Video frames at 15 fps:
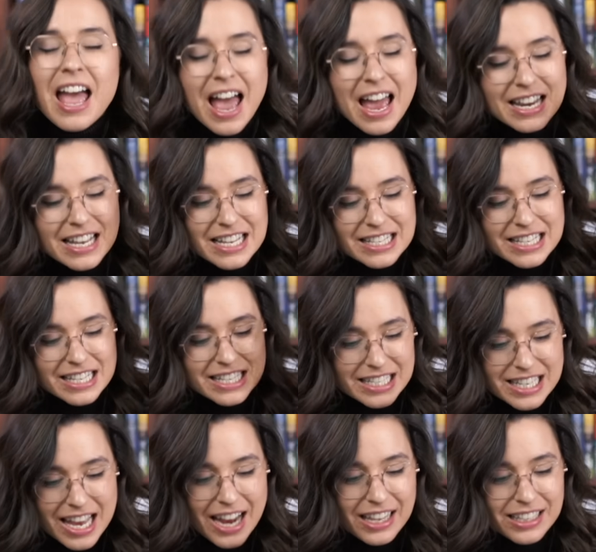And he's
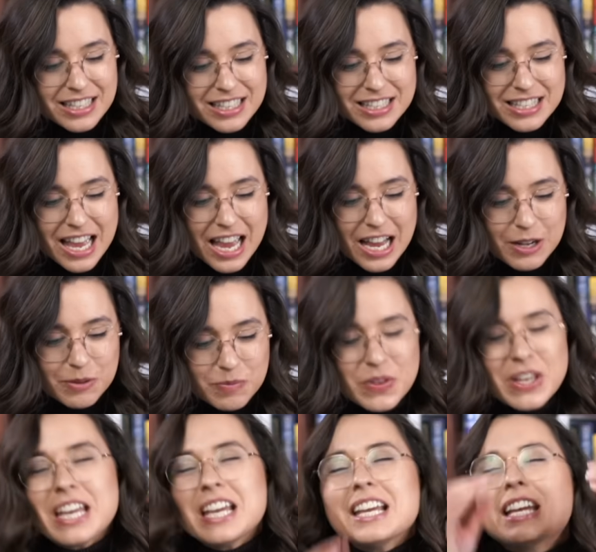exactly the same.
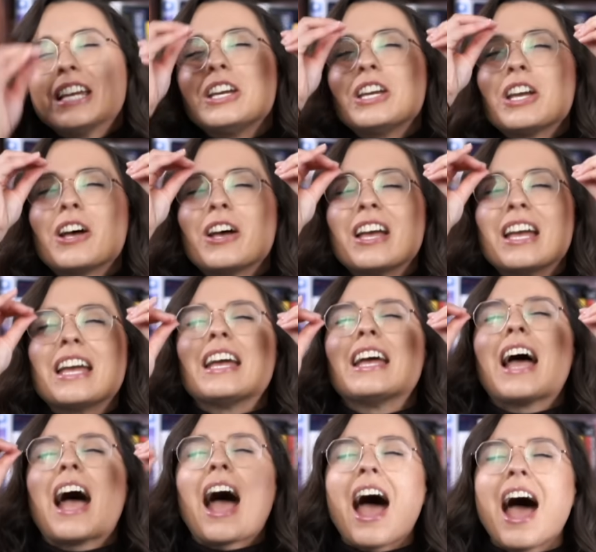He
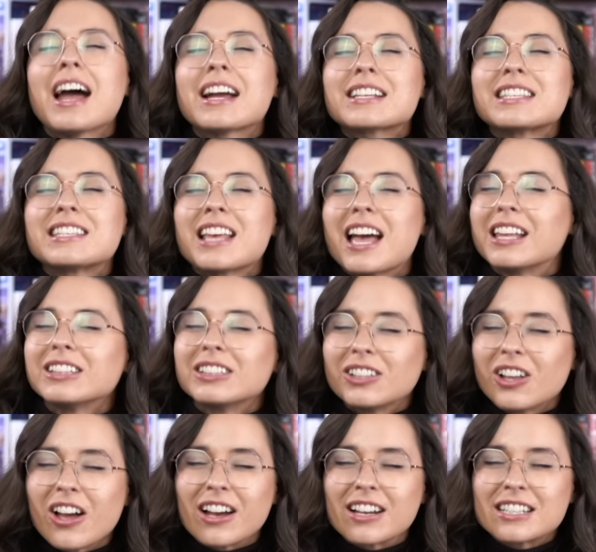acts and
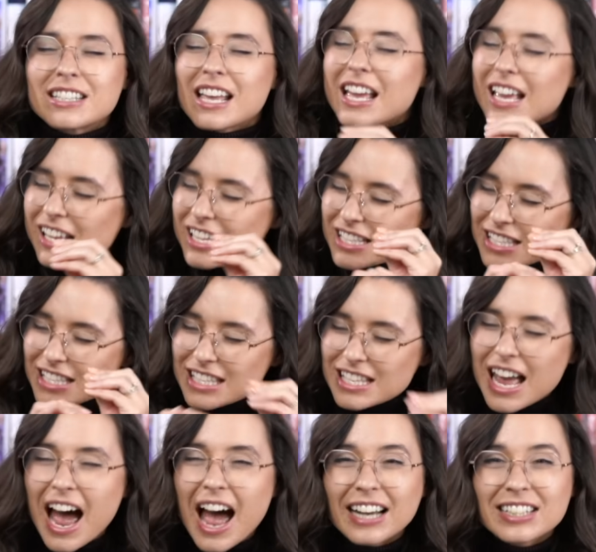looks
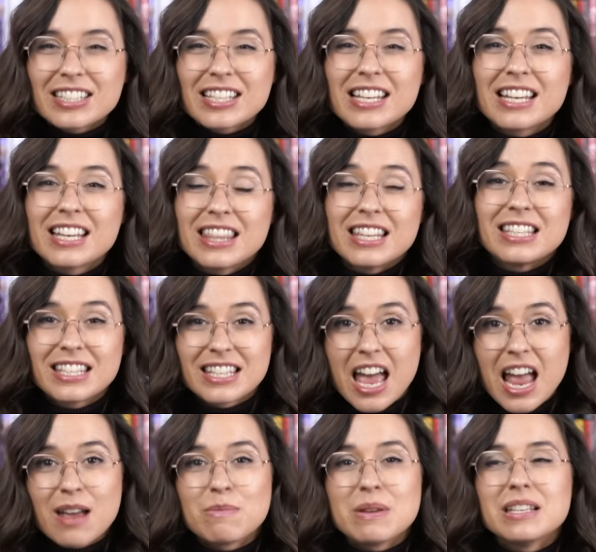exactly the
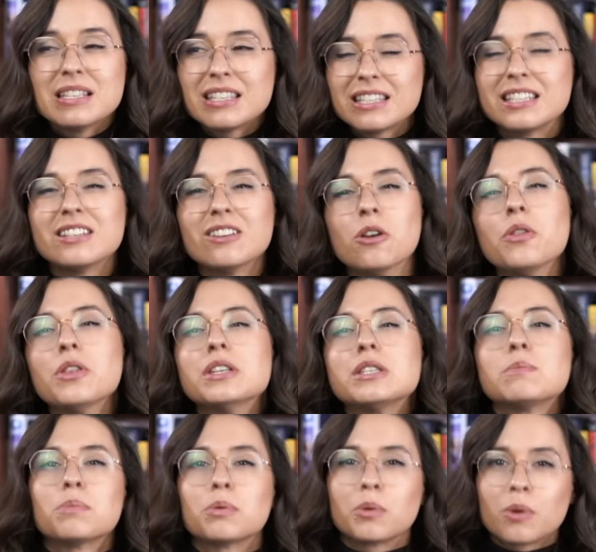same. He's still
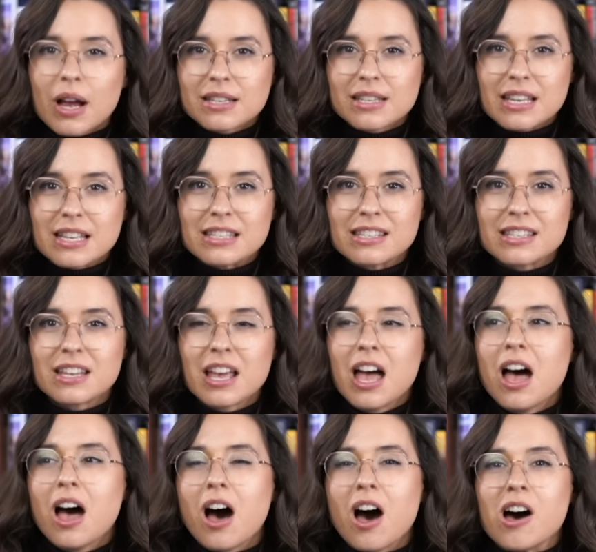this presence
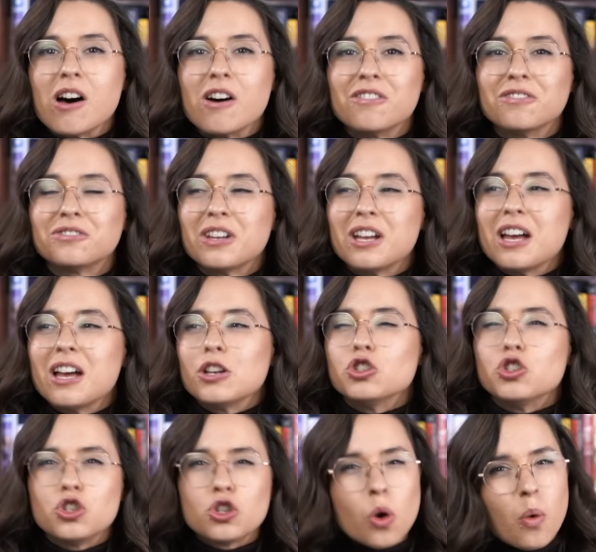of
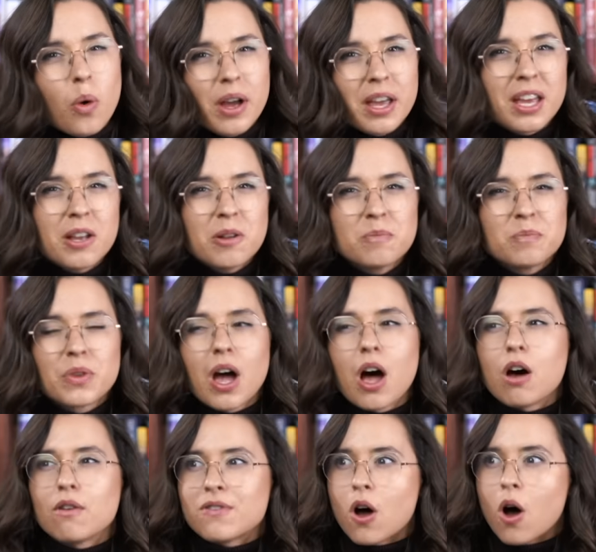joy,
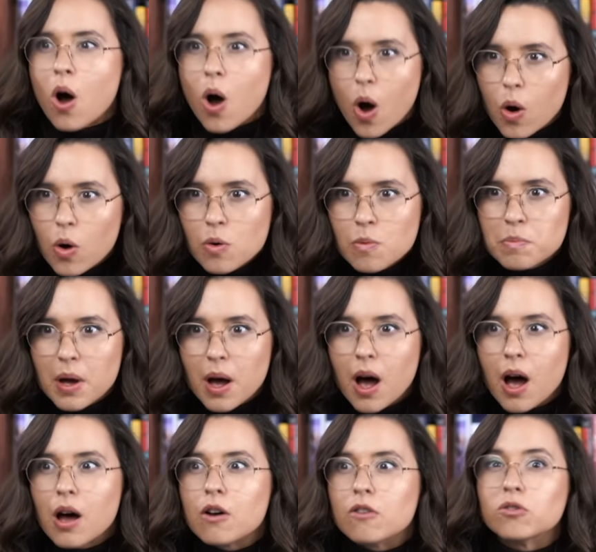of hope,
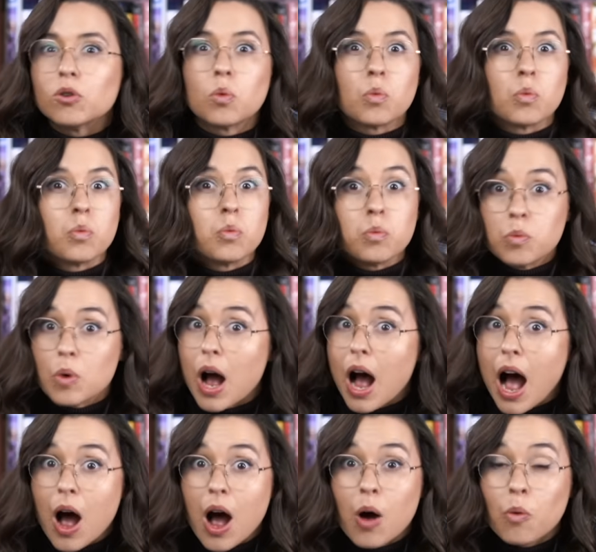of
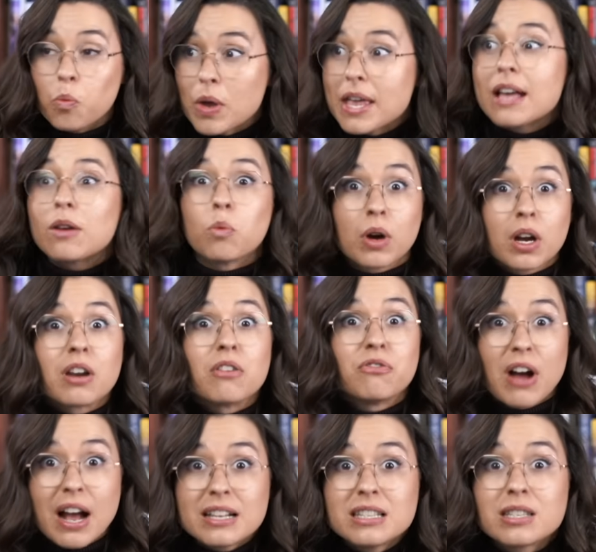we're gonna
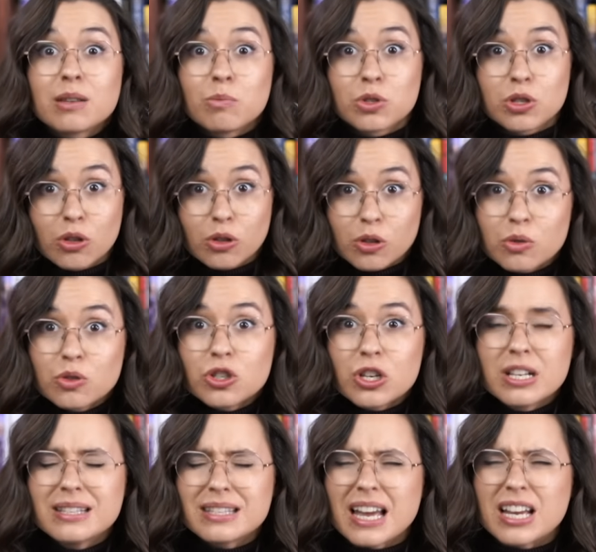find some solutions.